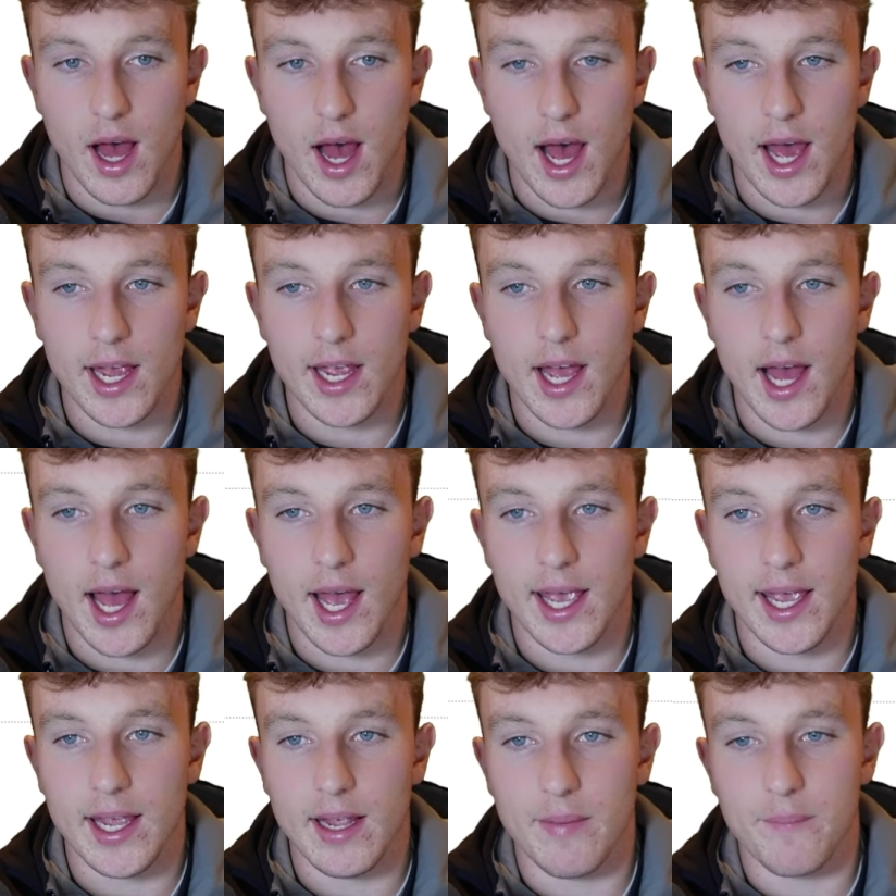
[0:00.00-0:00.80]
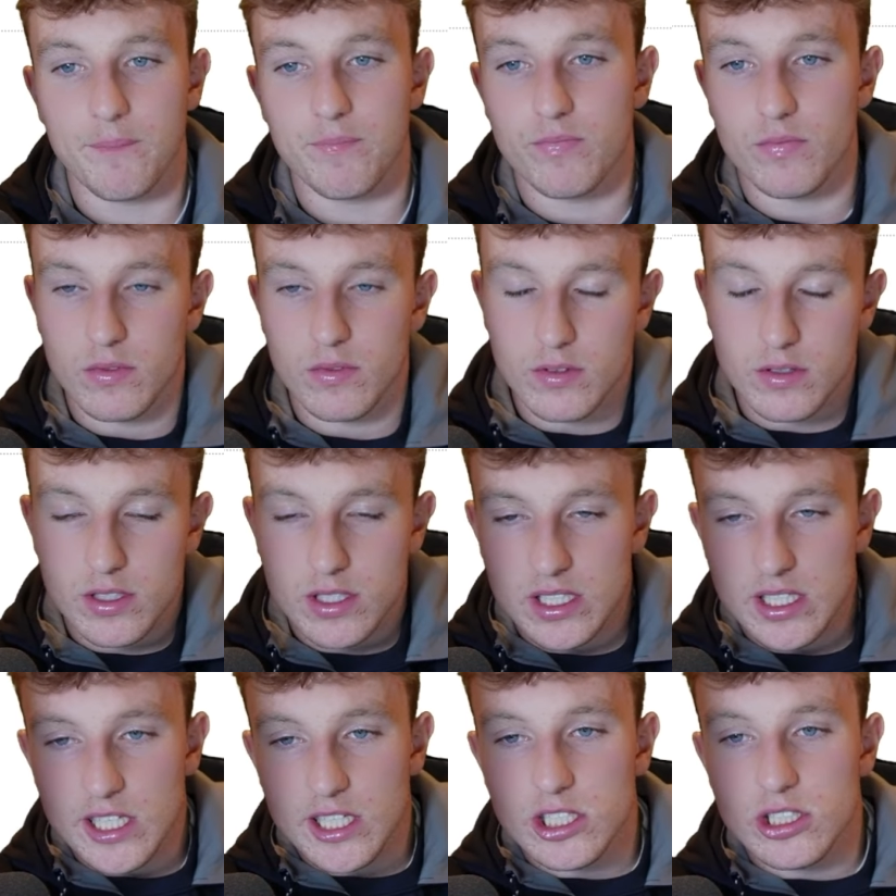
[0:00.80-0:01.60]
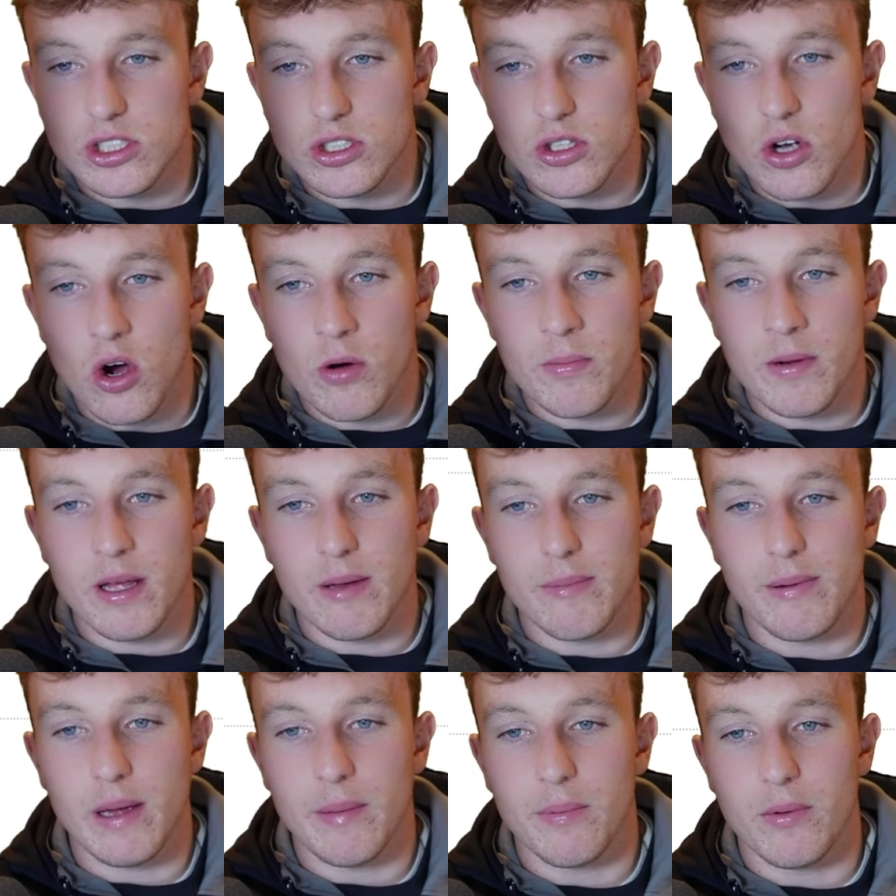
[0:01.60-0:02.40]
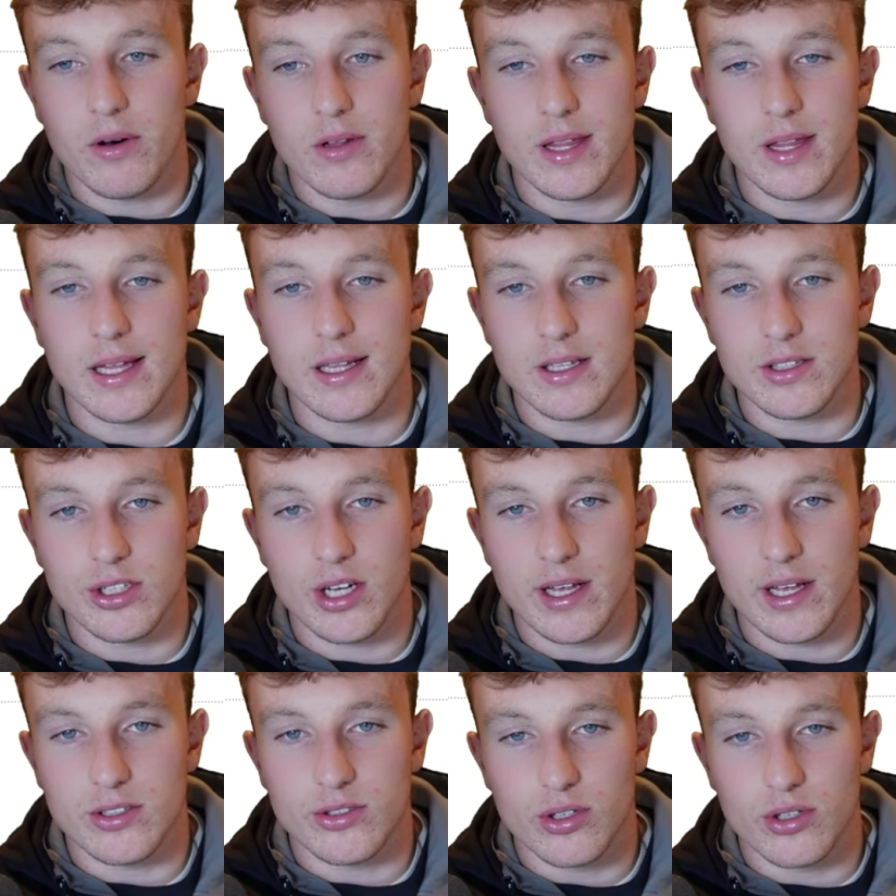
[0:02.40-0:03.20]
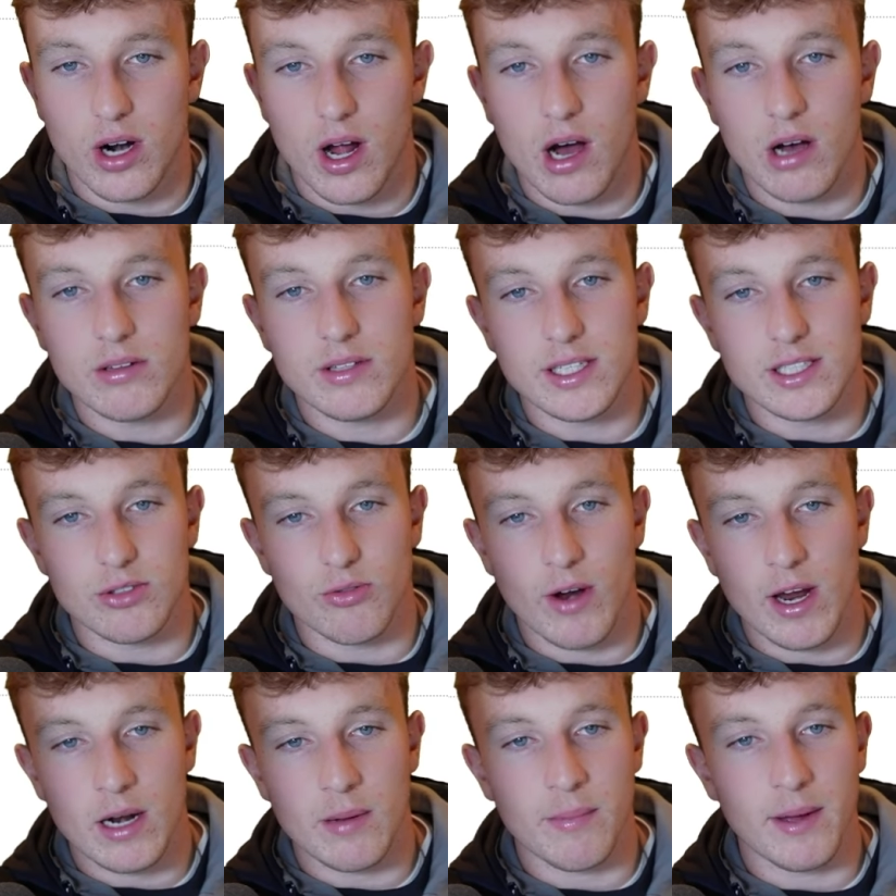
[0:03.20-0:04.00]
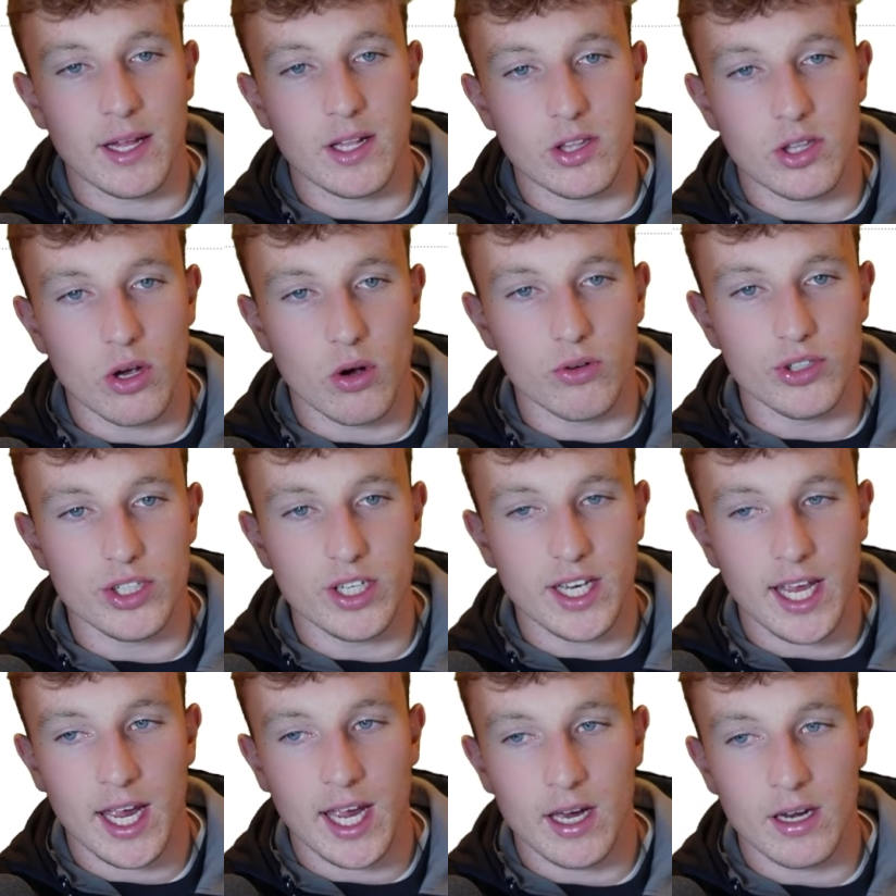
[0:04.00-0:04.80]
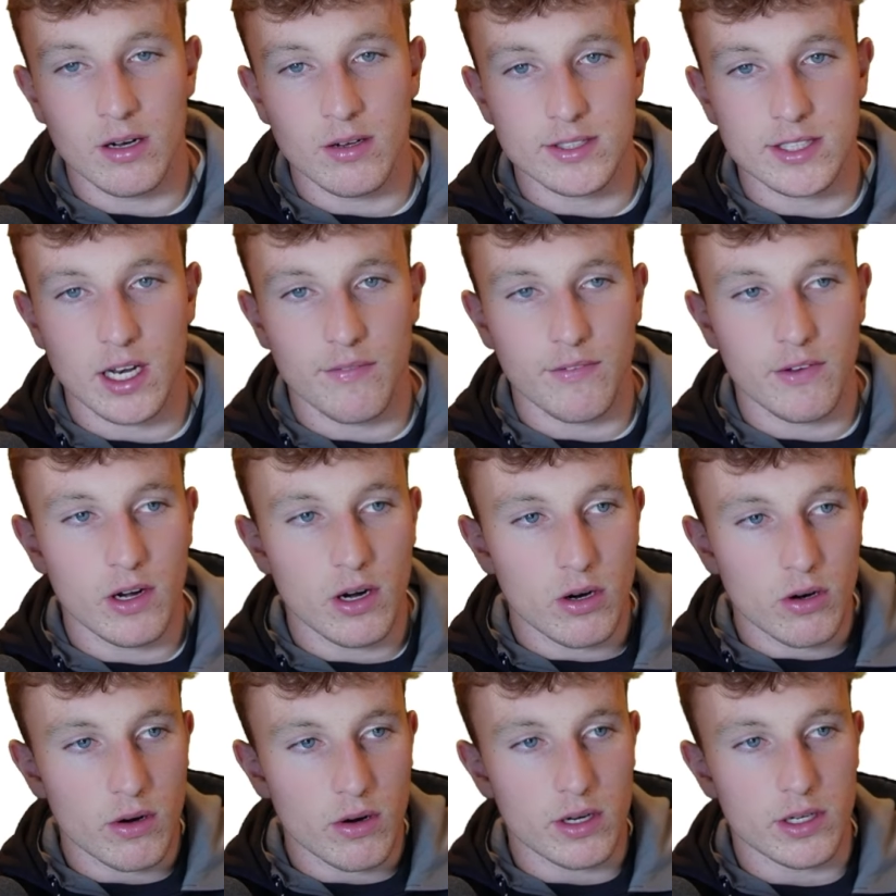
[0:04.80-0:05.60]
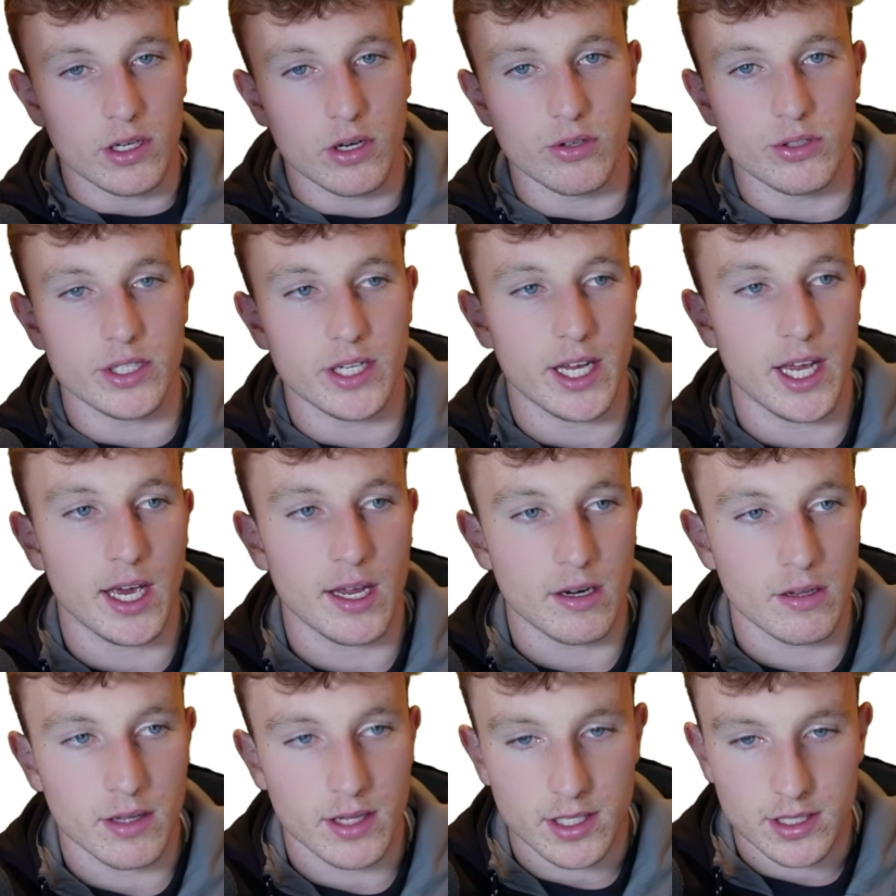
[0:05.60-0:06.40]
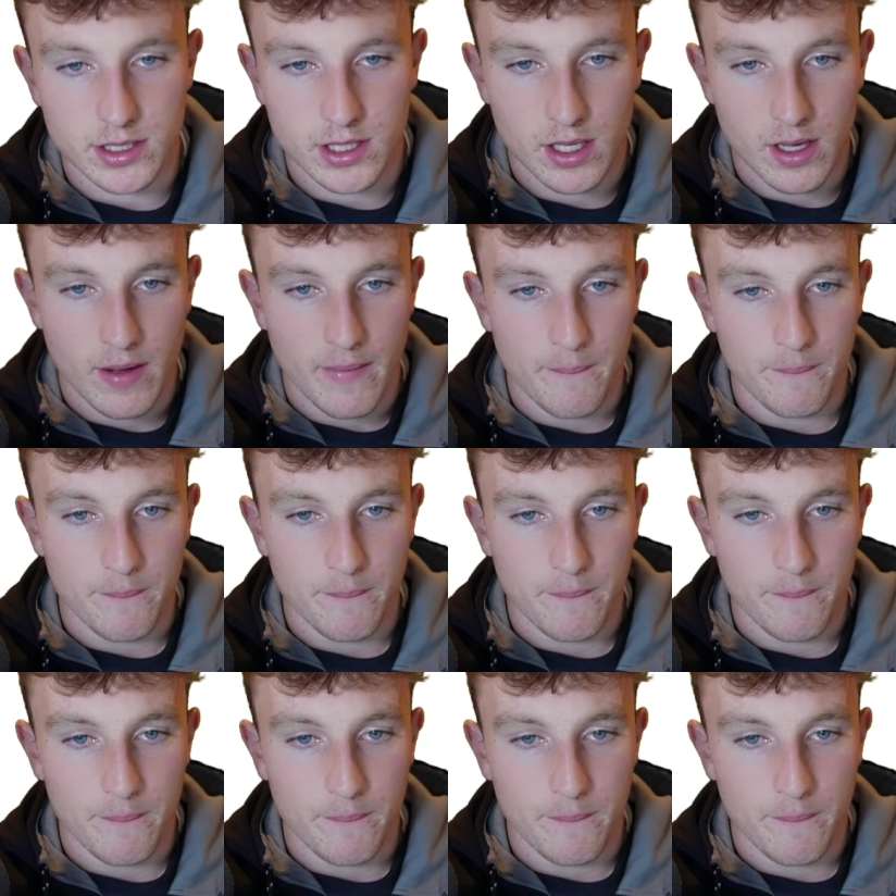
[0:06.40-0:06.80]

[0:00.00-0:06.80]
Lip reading: I see so many people, they draw out these random like doji candles, and if you don't know what a doji candle is,